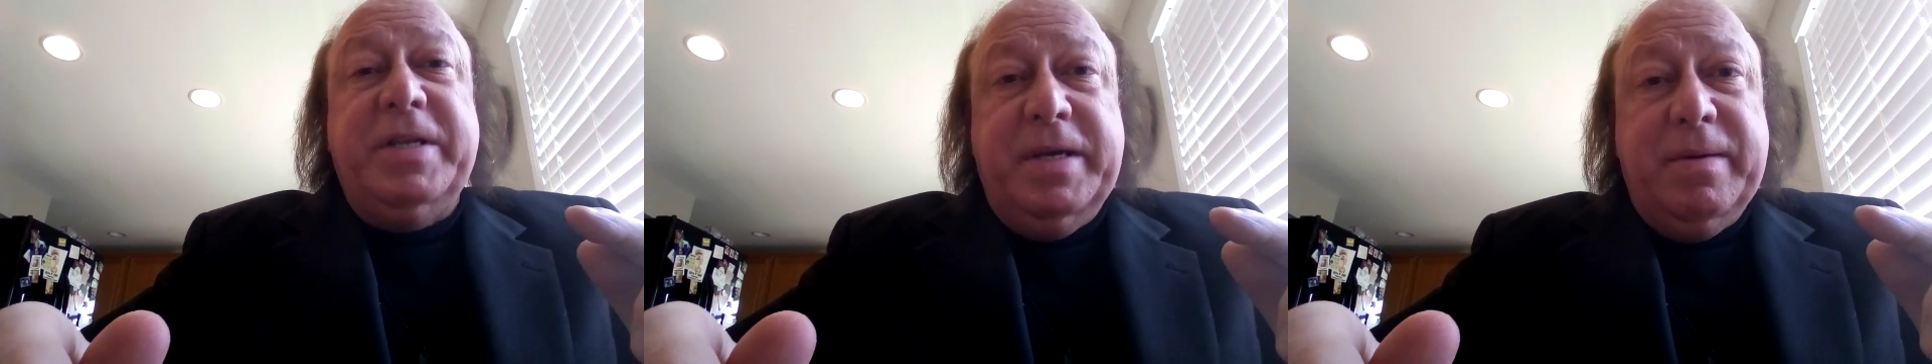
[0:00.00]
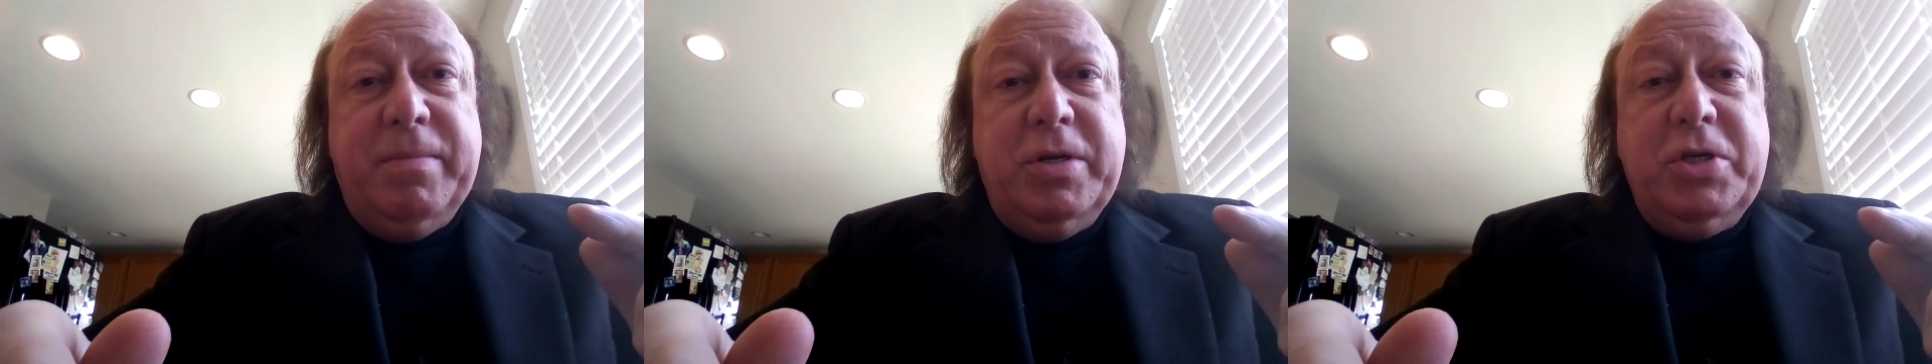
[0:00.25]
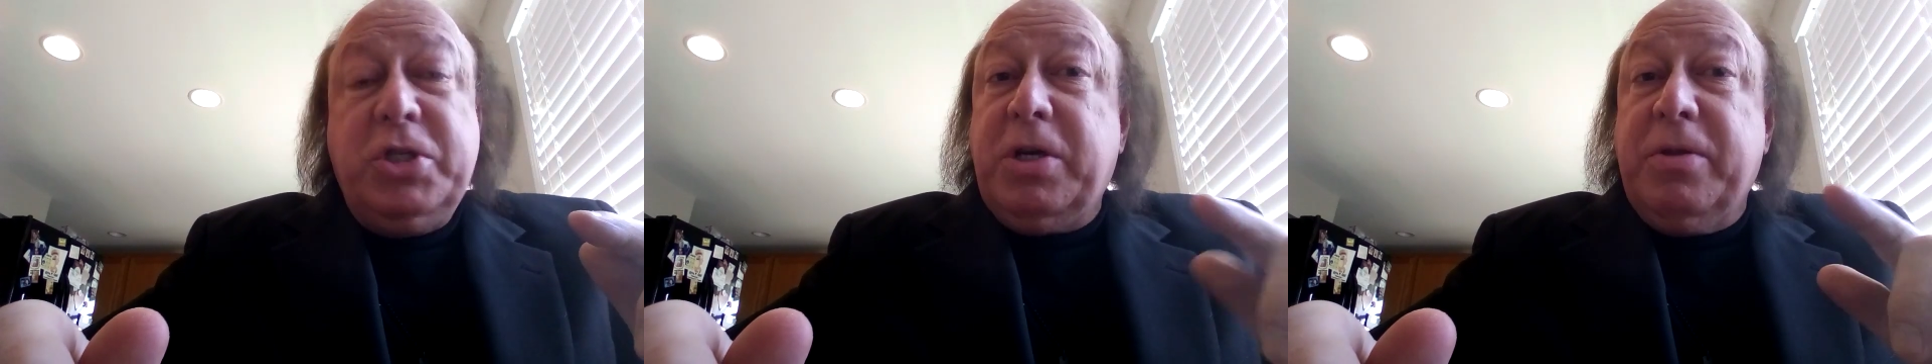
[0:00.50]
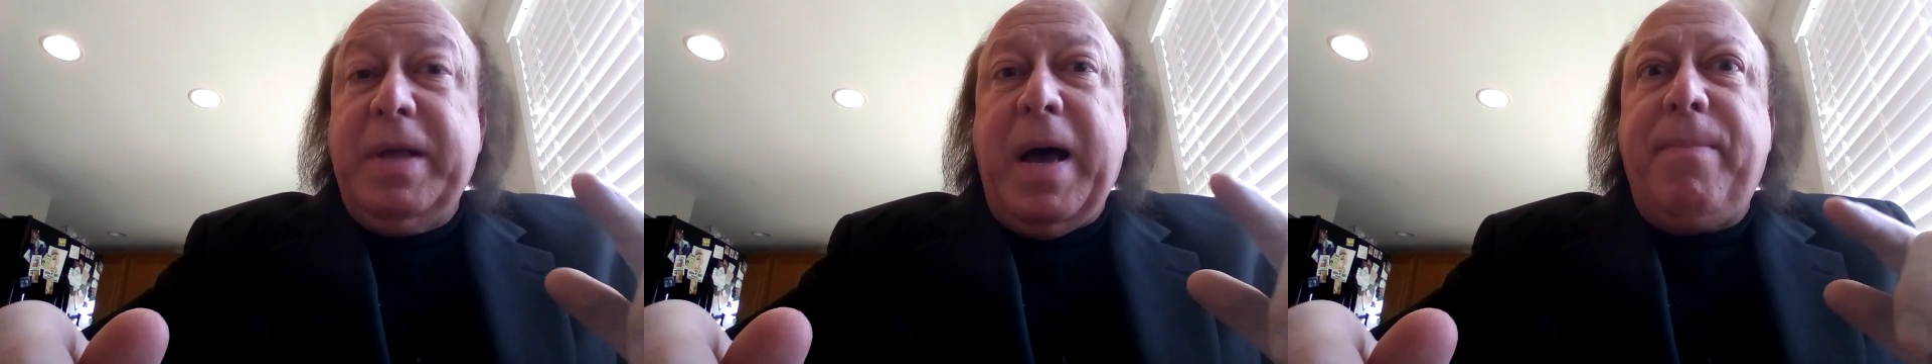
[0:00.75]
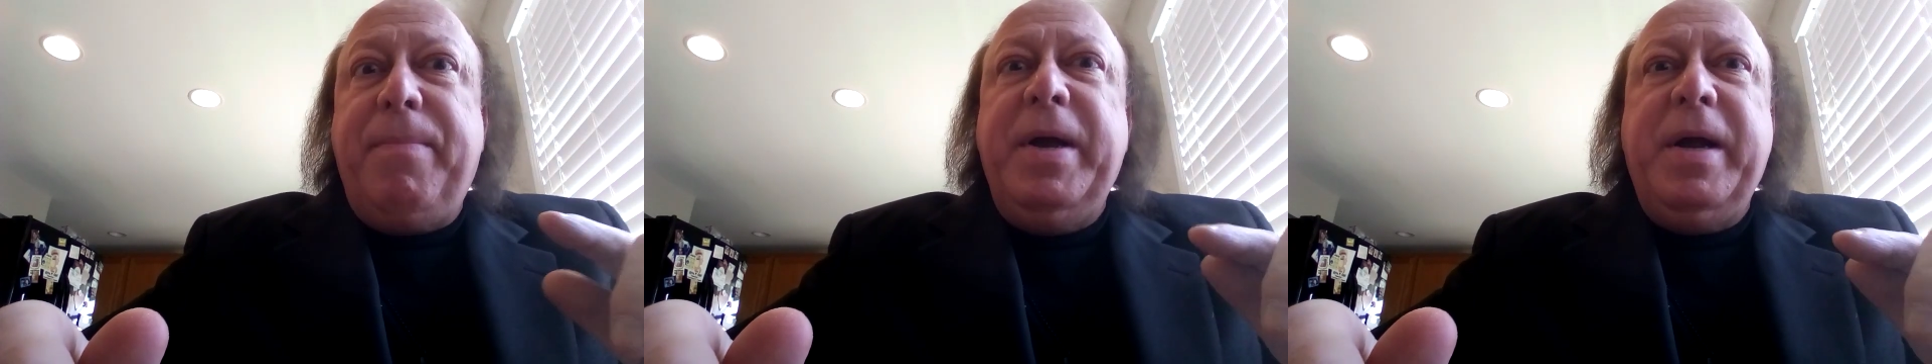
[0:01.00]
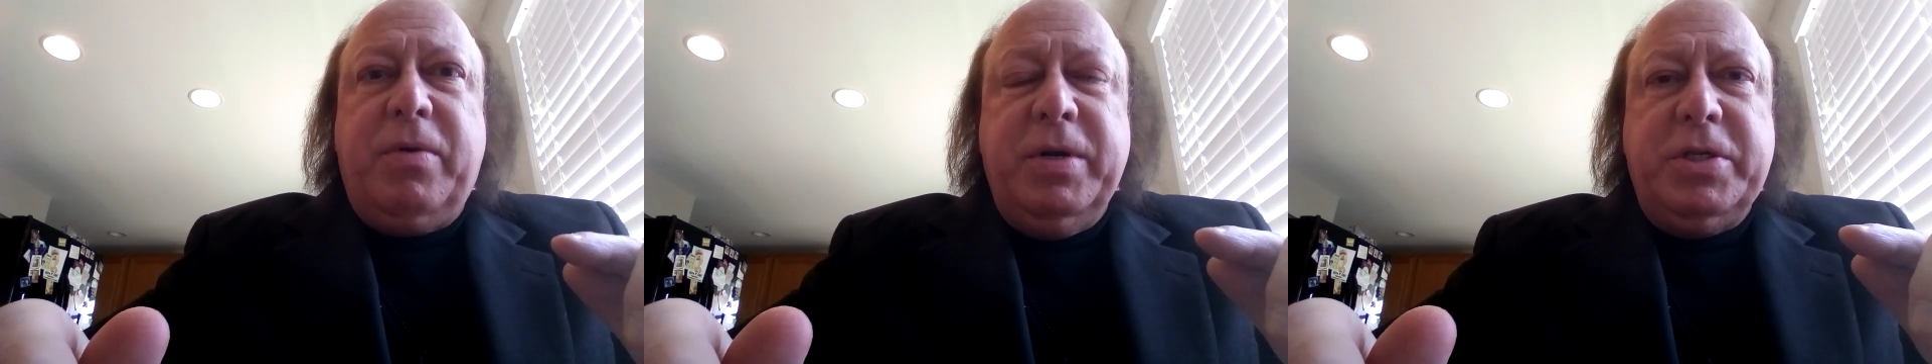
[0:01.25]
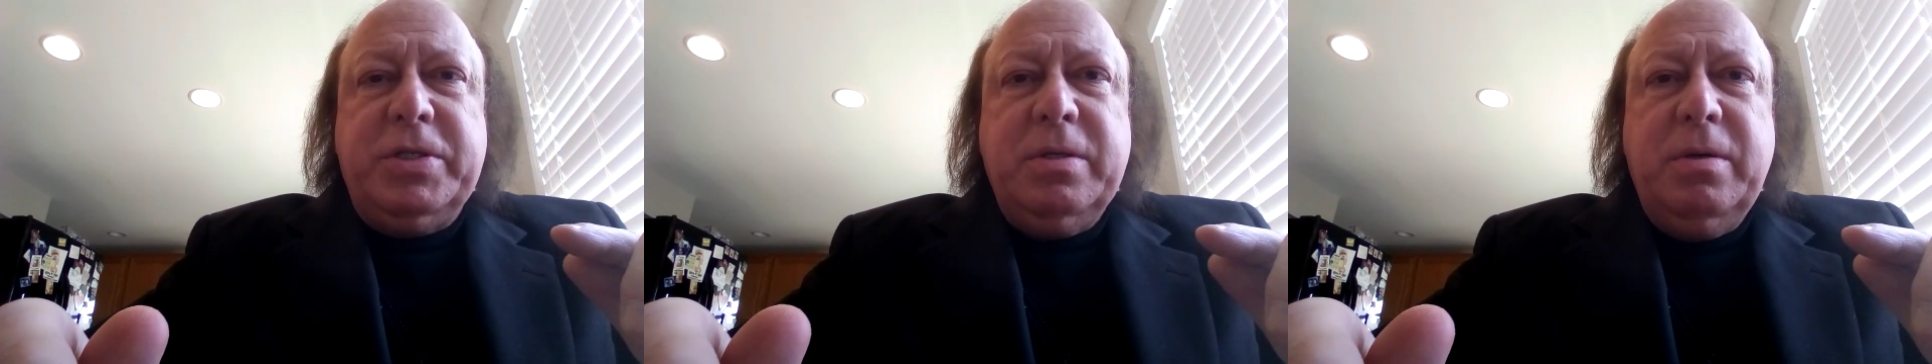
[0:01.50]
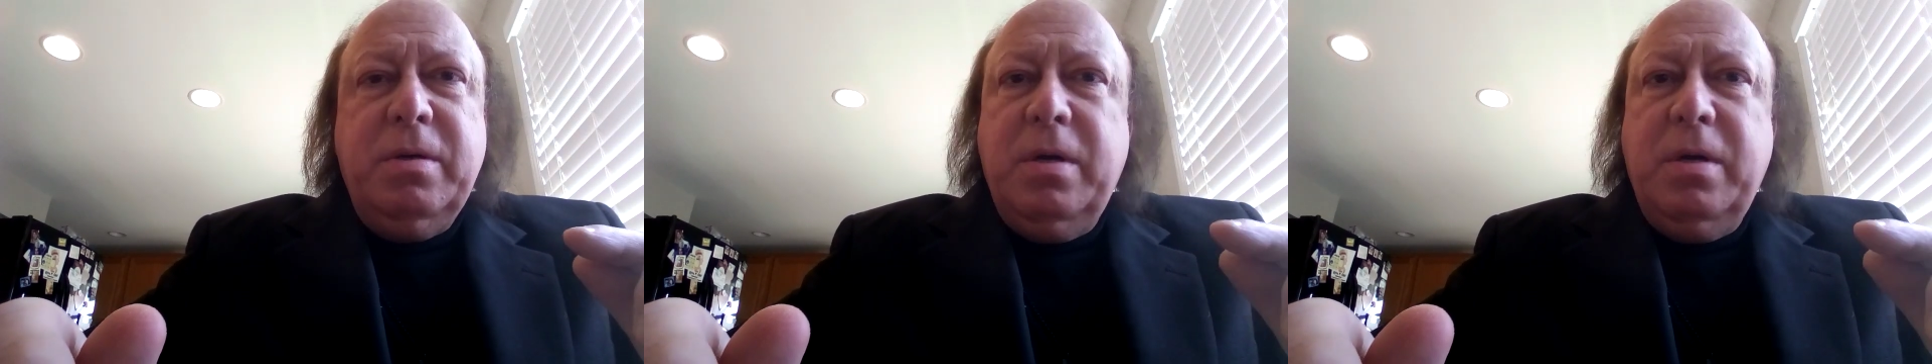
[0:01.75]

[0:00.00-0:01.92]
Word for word: in him shall not perish,